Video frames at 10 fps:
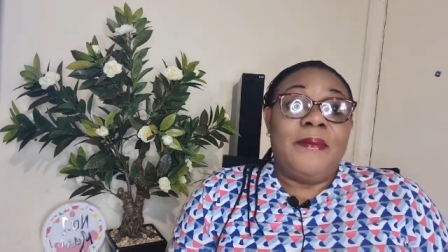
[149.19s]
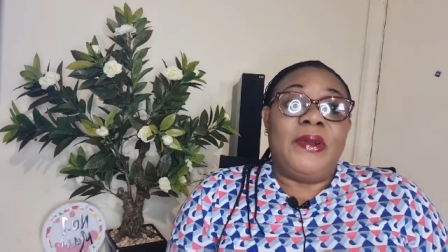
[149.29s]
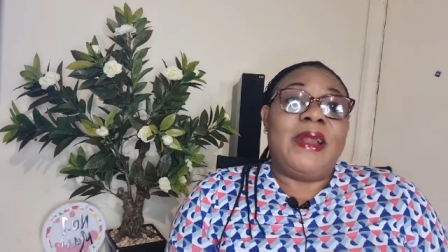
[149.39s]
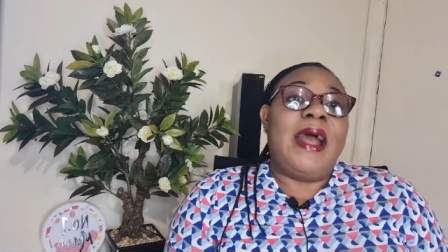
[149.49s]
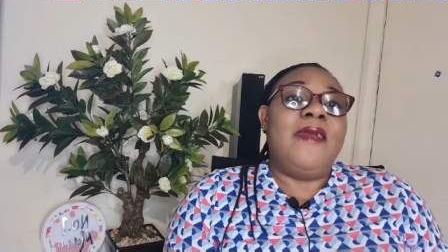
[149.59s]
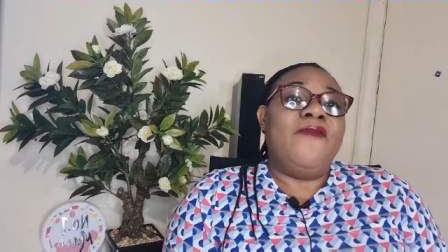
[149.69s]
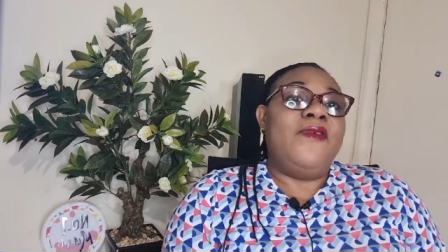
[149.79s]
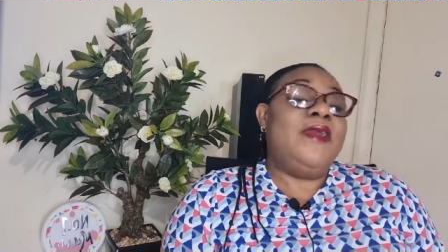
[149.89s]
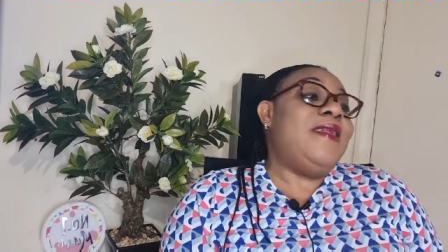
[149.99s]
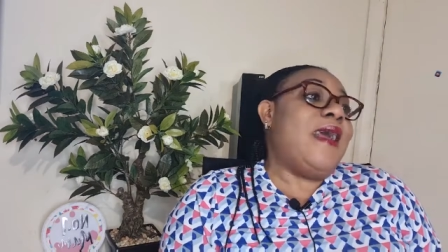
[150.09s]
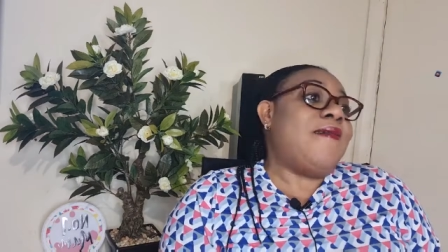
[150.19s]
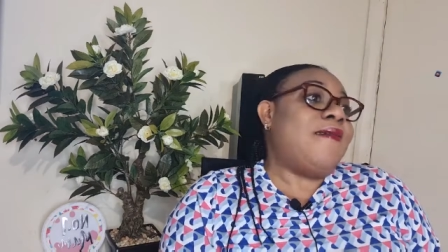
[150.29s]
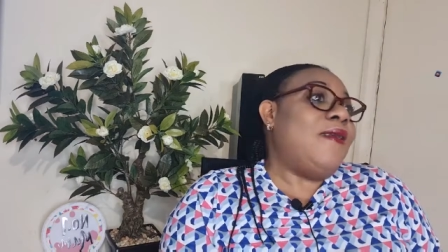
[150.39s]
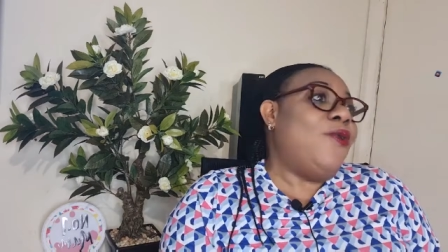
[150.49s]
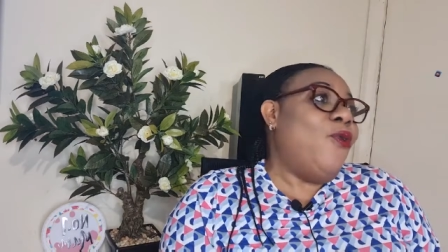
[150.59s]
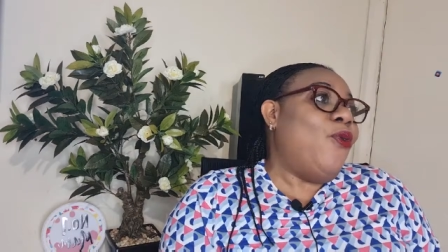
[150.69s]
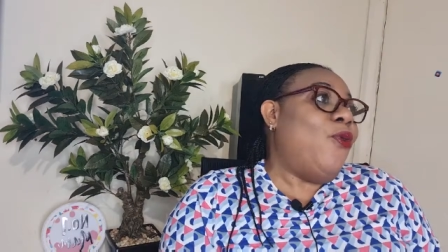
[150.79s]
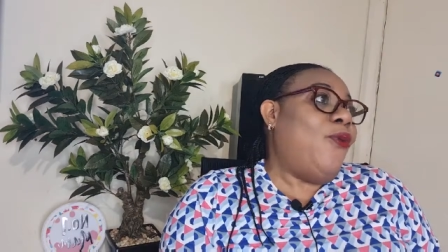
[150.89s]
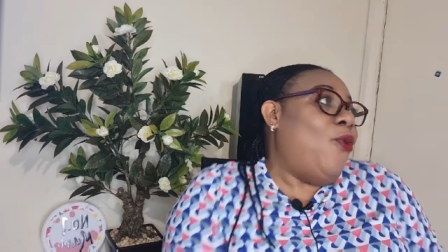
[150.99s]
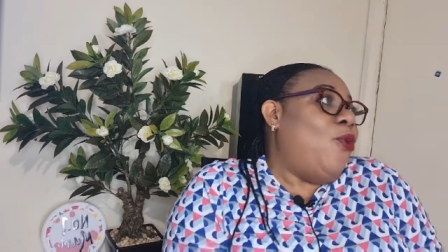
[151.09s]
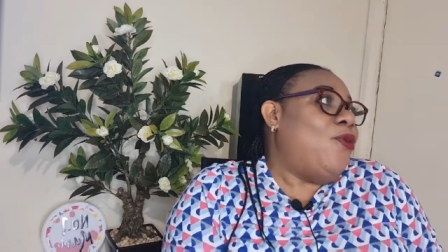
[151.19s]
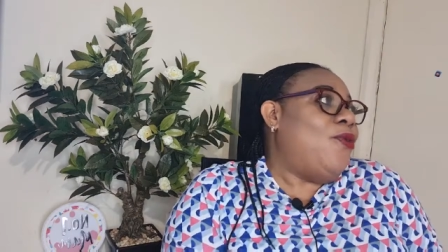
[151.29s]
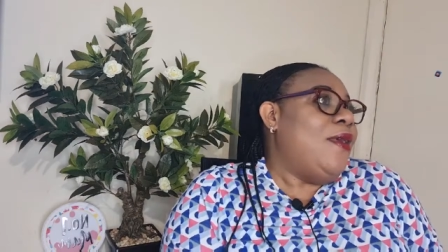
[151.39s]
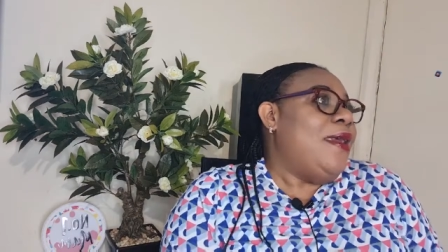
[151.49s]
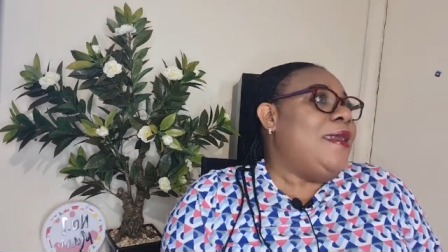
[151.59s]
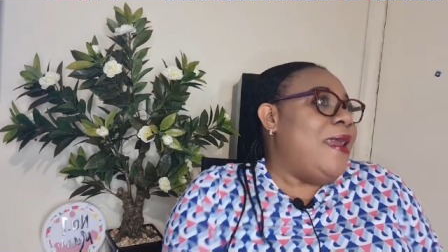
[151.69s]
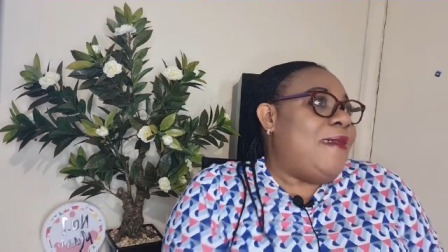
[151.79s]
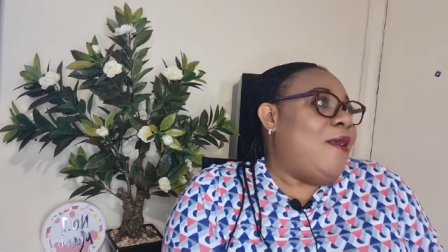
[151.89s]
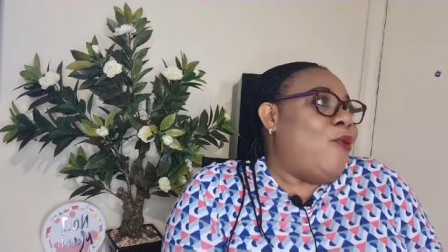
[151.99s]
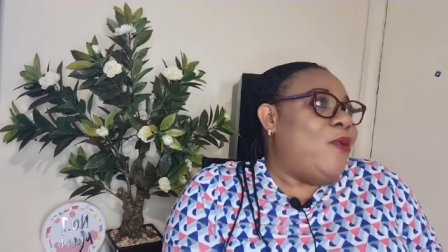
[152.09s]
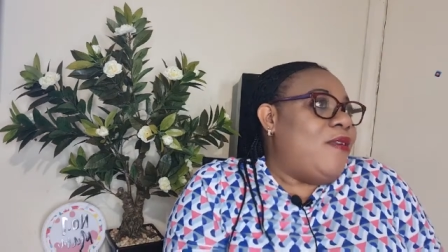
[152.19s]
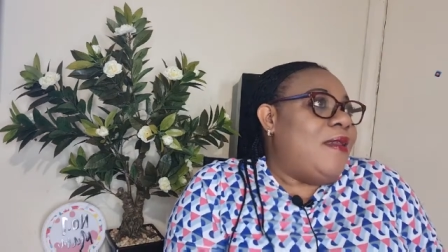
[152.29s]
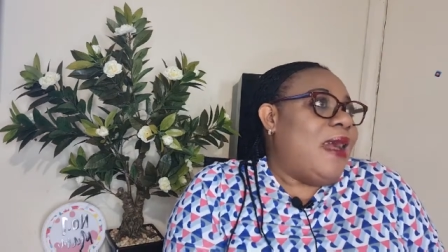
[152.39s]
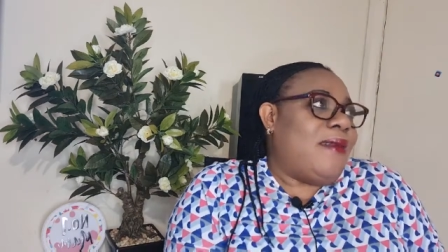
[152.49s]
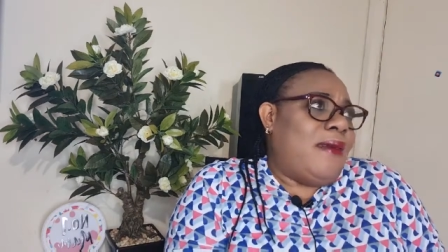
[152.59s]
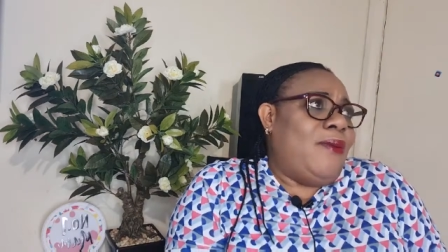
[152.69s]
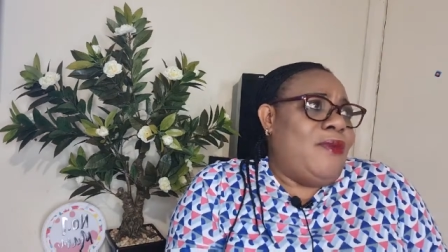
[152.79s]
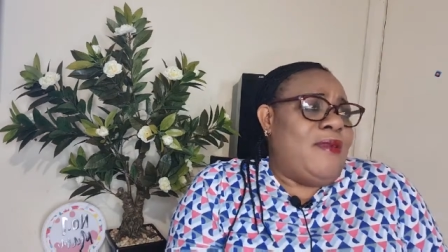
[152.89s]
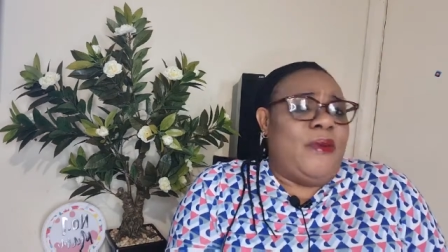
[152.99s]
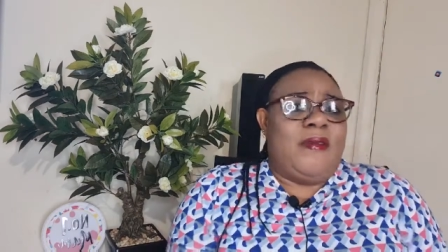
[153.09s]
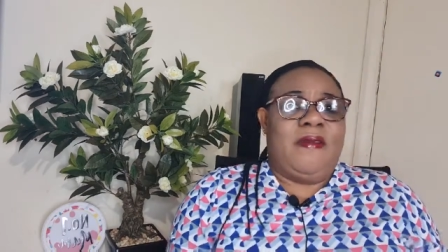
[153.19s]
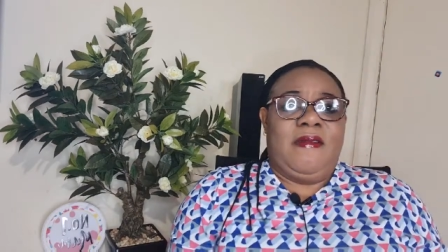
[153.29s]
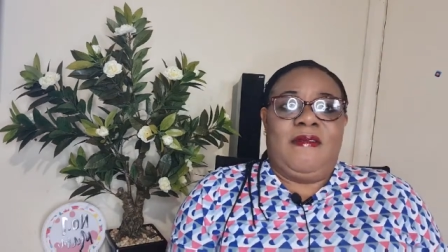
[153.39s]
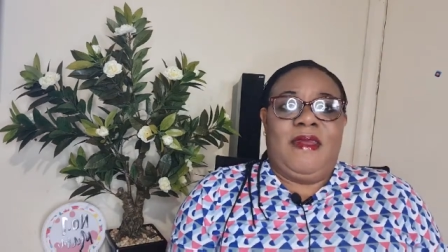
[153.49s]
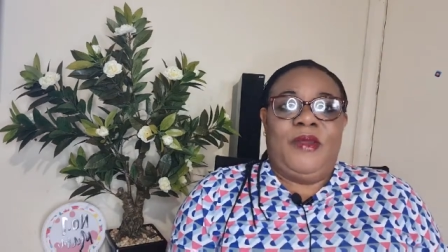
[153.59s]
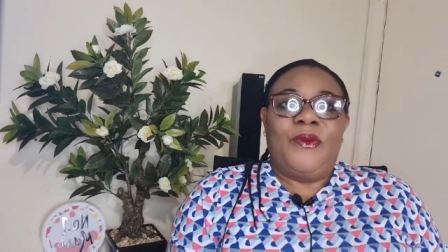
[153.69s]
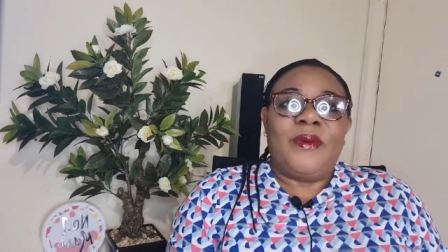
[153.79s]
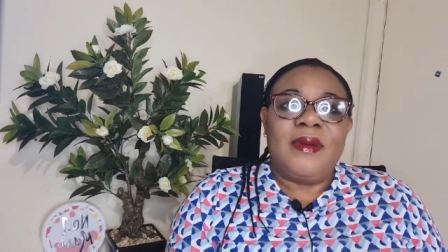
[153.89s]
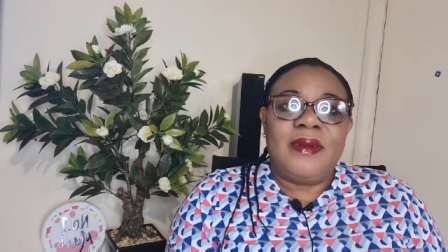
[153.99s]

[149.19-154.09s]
But they are envying their single hold. Yeah, they're wishing that. I wish I was still single.